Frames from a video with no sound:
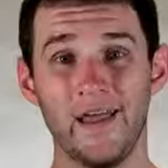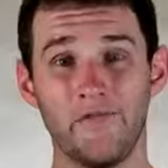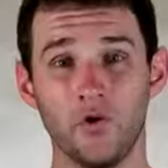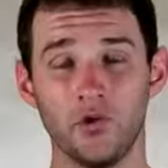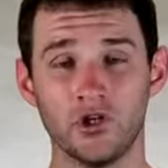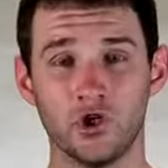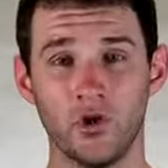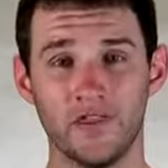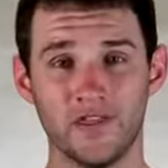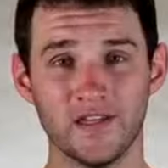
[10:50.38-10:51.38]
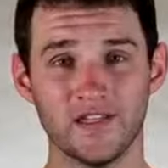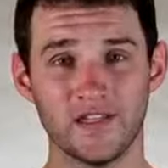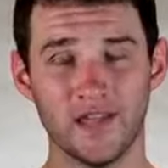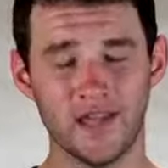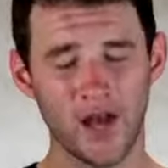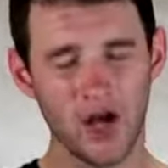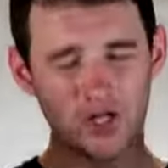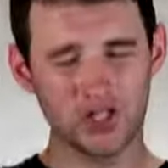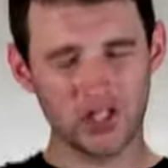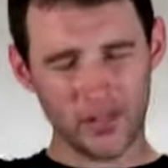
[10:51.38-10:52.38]
If you enjoyed this, then
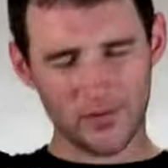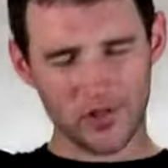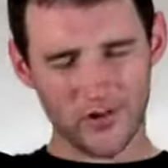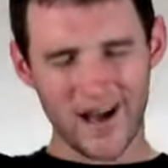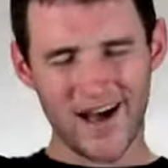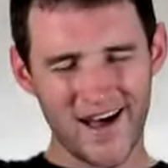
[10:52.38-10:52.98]
subscribe!